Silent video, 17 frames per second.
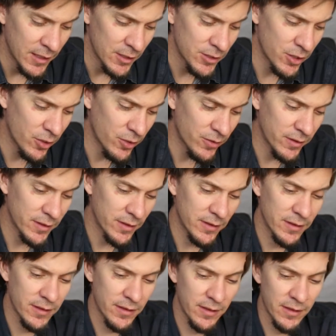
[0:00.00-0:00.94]
So
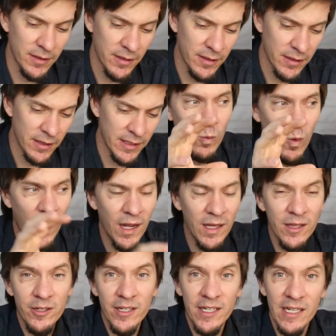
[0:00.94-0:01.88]

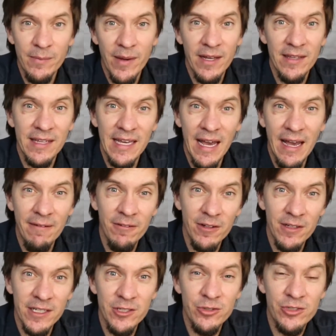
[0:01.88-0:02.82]
while learning about the
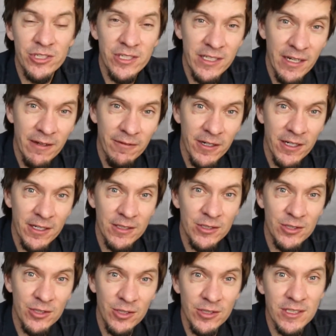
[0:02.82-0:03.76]
evolution of a
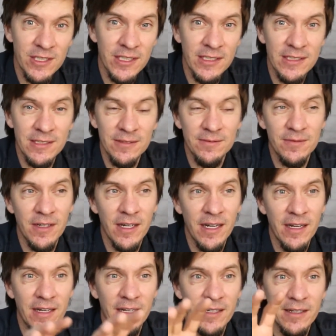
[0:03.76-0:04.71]
consultant,
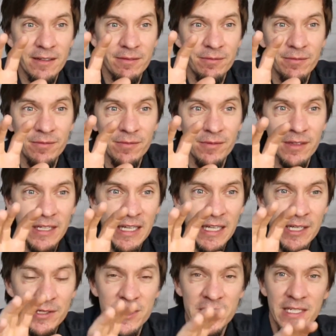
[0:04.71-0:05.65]

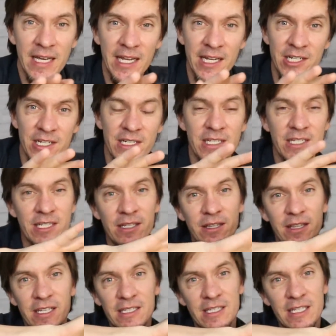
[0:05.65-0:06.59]
he stages
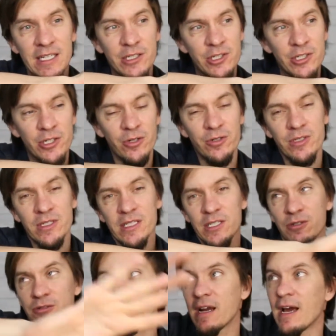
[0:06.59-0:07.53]
this, he shows
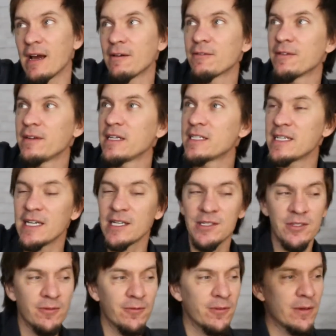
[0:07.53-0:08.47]
this graph and he
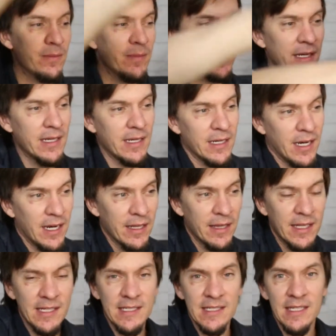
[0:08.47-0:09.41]
takes you from being on
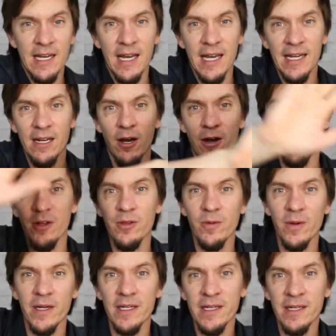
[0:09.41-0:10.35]
this side all the
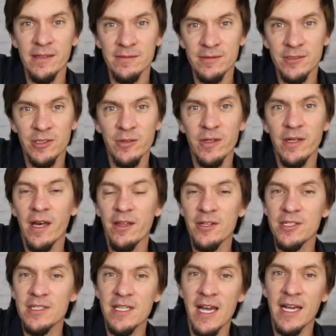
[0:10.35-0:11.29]
way to
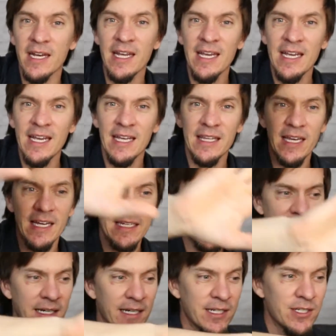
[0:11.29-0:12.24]
another side. And the
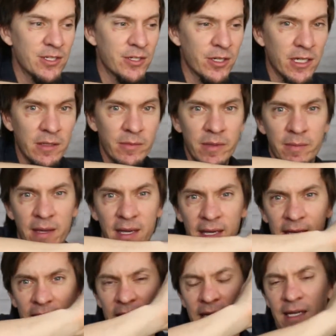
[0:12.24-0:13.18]
idea is you're going to be
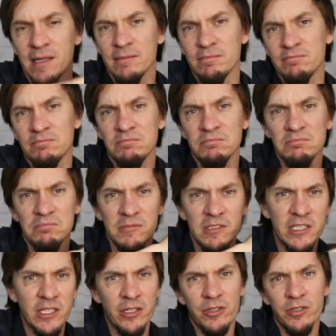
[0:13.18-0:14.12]
making
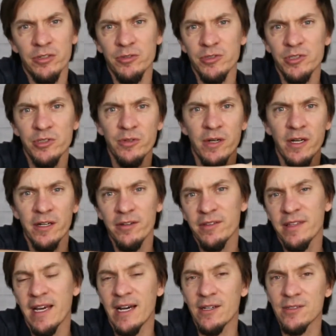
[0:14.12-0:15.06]
0 to
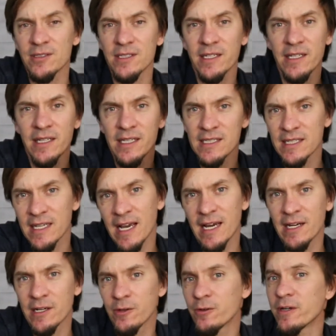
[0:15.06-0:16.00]
100,000 in this
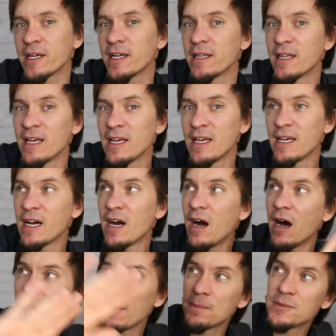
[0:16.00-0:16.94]
category and
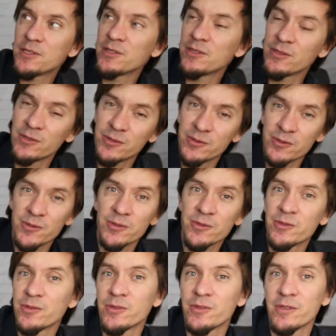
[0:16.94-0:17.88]
up
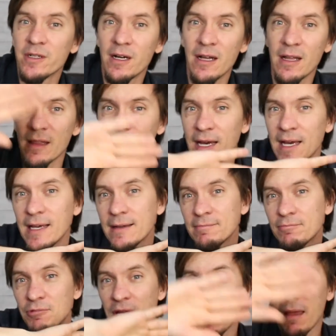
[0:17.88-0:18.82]
to
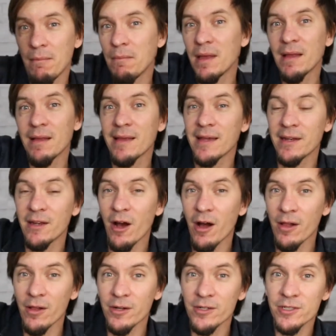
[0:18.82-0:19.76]
like $10 million
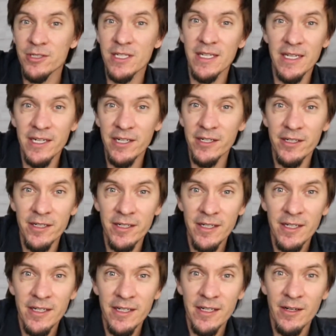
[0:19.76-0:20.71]
a year
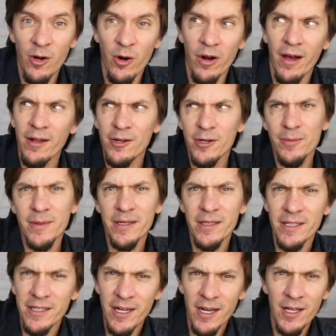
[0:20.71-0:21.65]
or $100
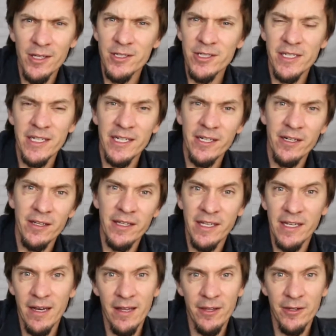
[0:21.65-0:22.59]
million a year on
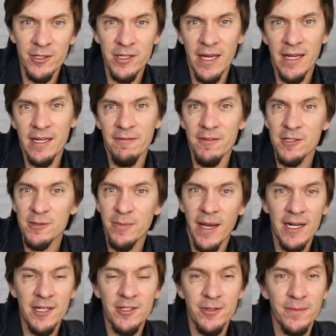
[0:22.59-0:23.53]
the other end of the
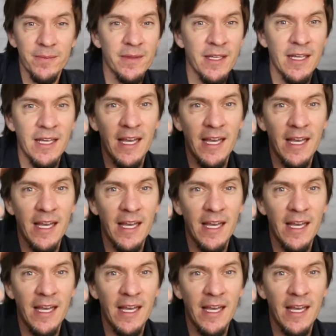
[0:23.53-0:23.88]
spectrum.